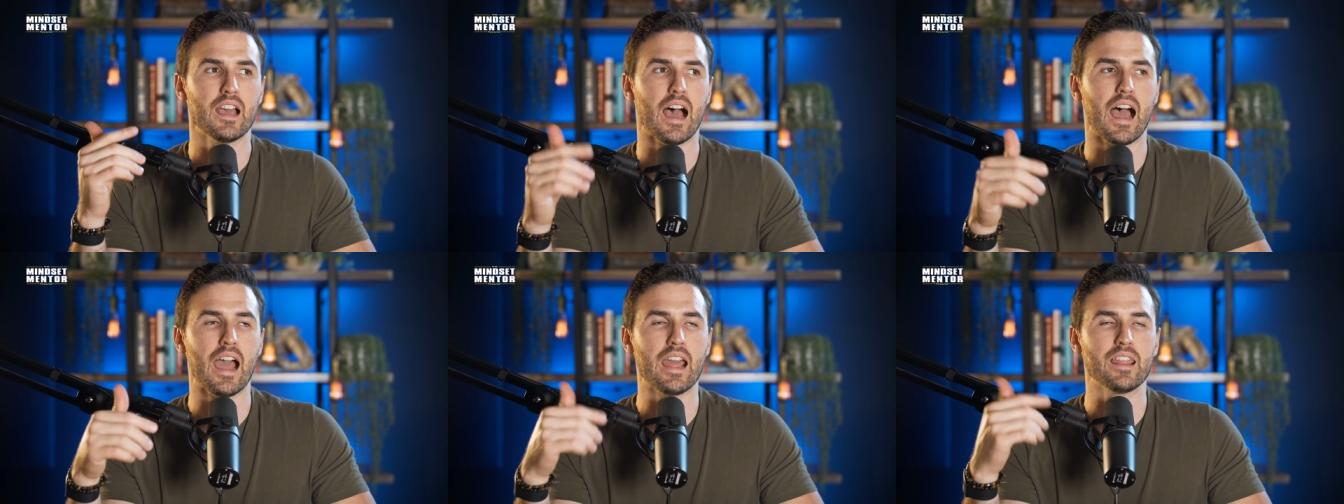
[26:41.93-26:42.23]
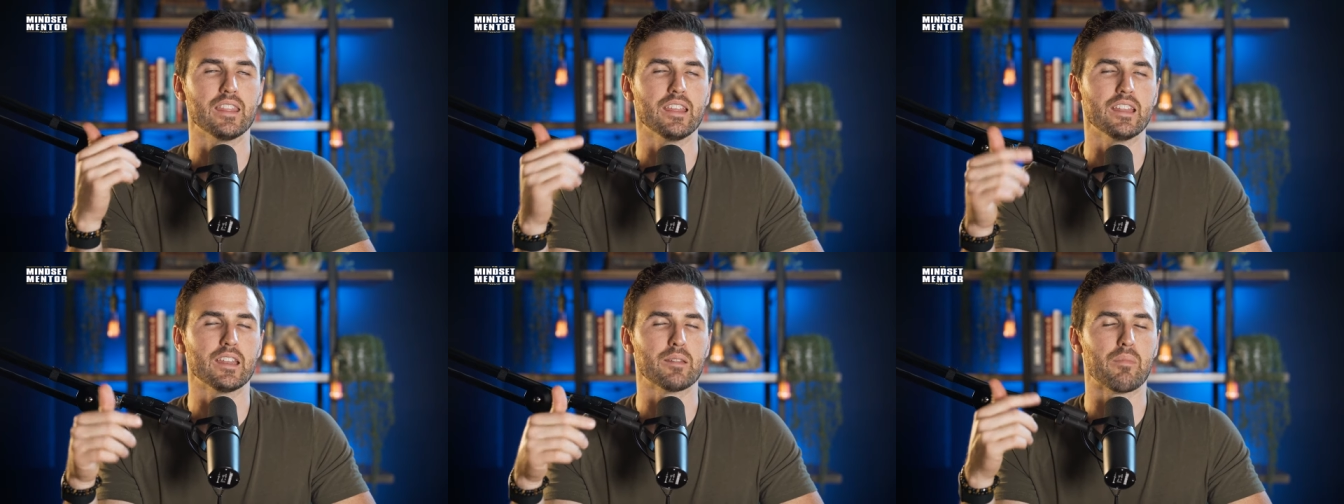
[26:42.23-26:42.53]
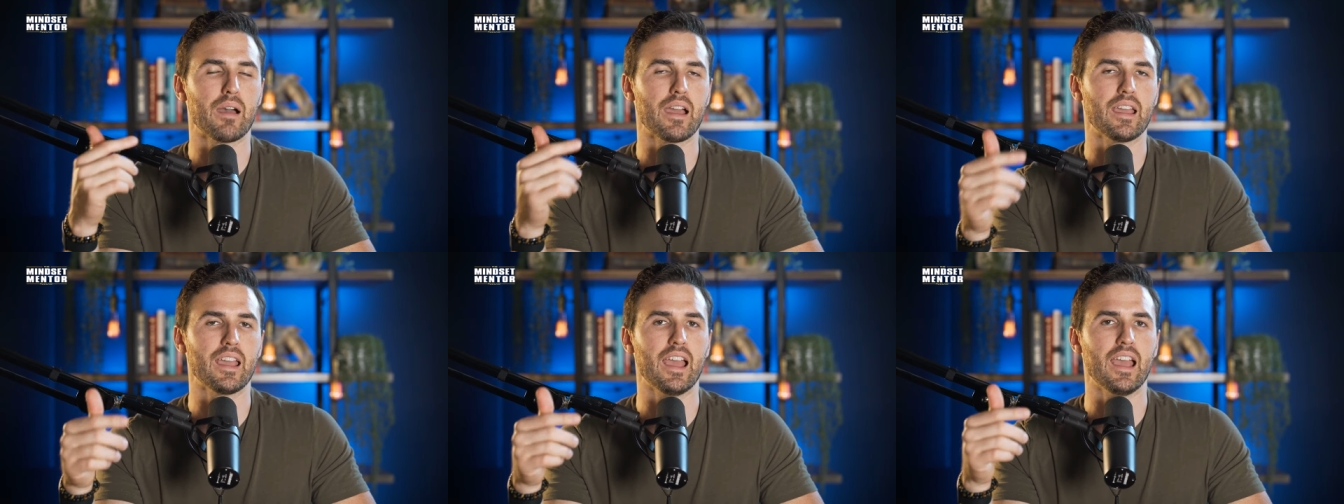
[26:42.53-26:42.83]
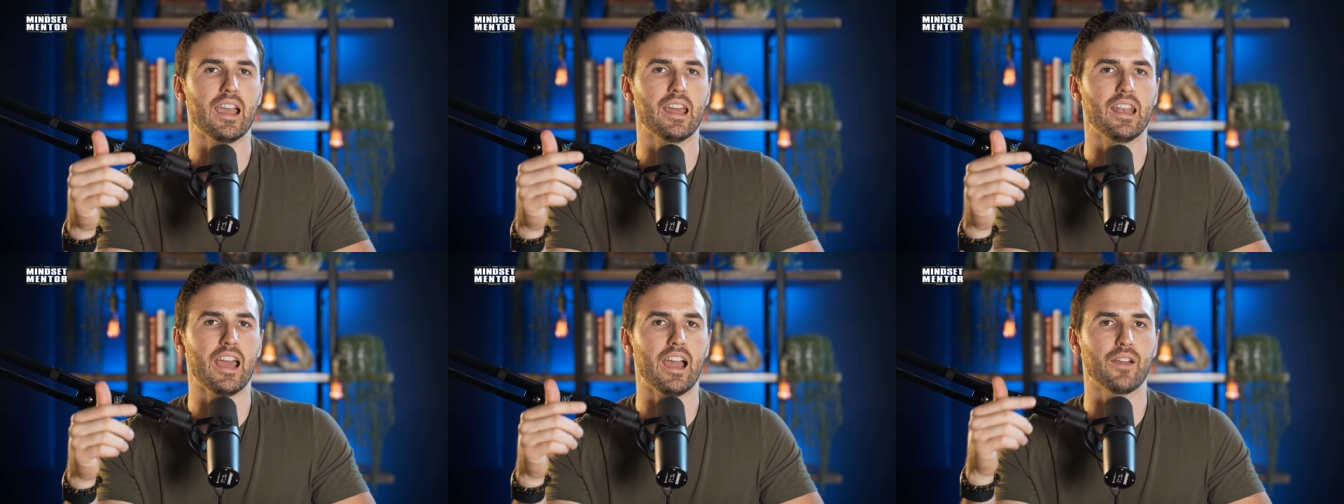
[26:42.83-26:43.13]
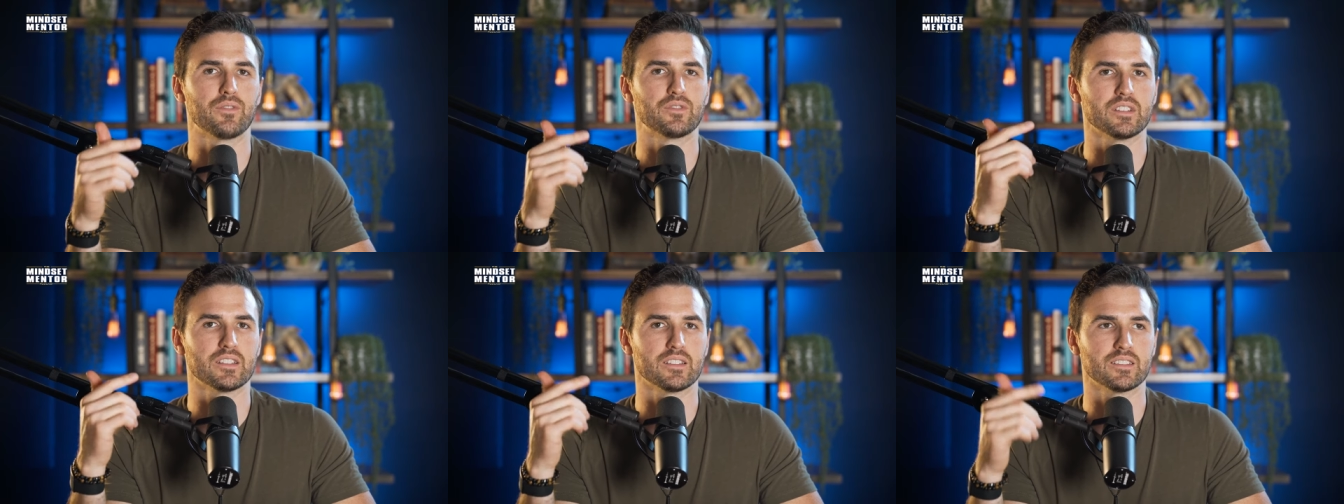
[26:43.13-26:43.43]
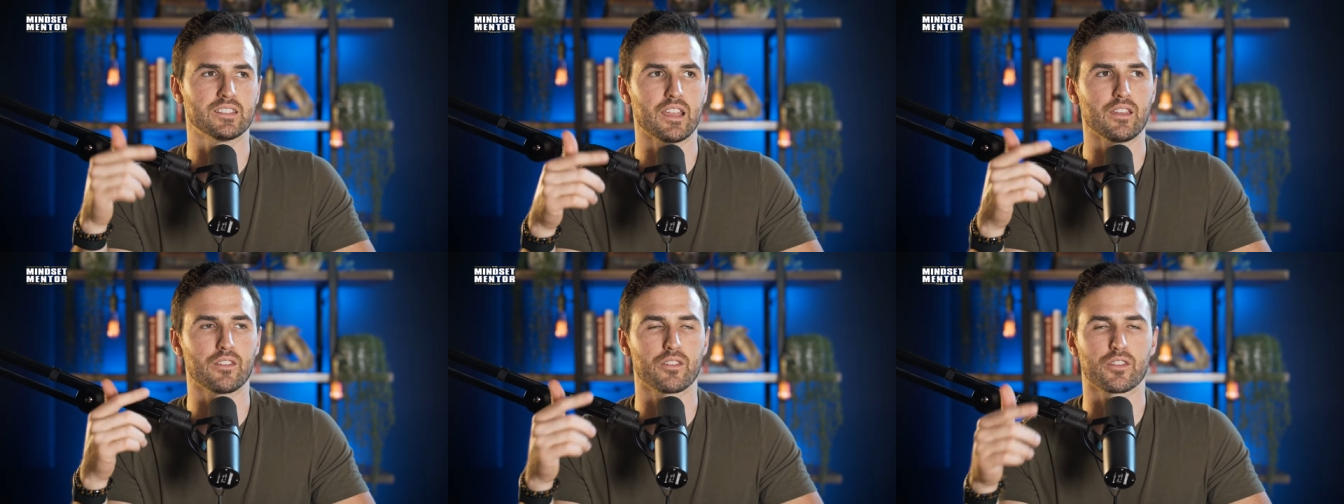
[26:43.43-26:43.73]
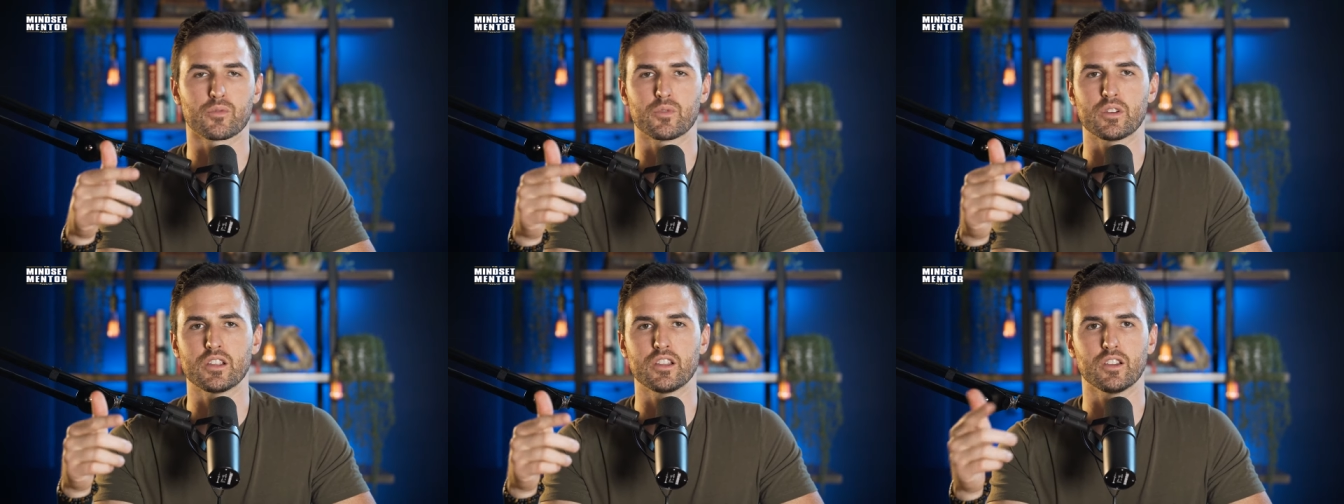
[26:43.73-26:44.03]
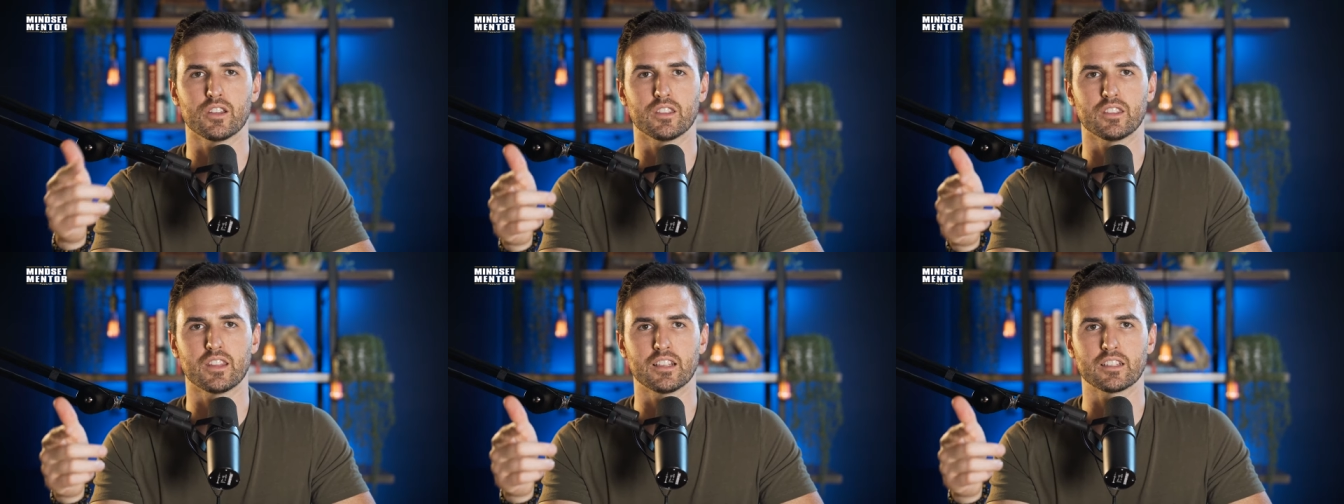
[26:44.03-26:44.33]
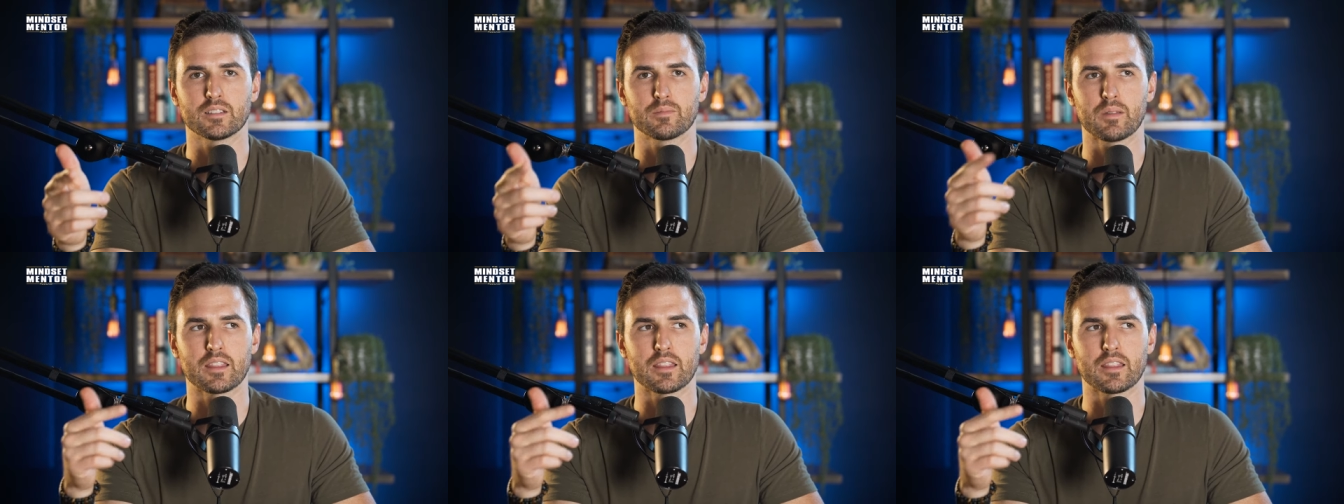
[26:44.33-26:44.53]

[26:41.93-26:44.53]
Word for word: I then in my head have to say three good things